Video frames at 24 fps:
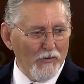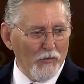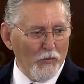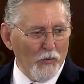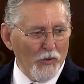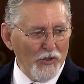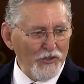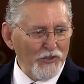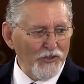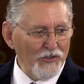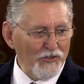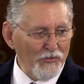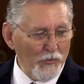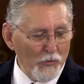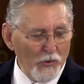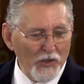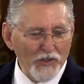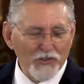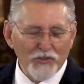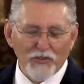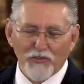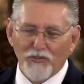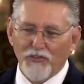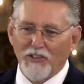You,
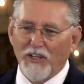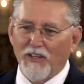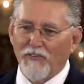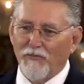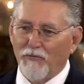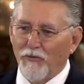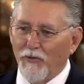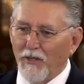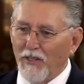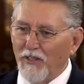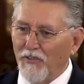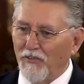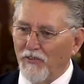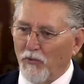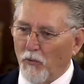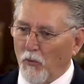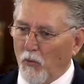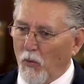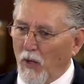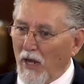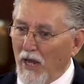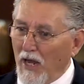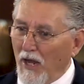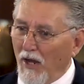once you're set free, you say,
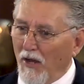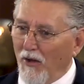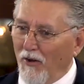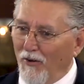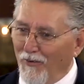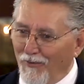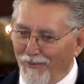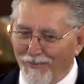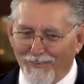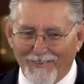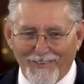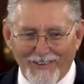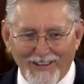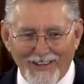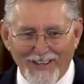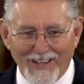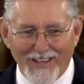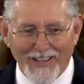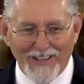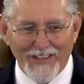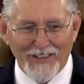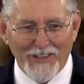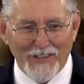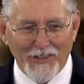wow,
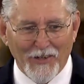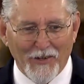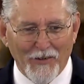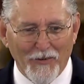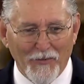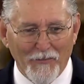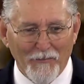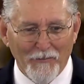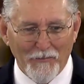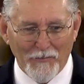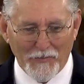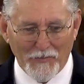you know,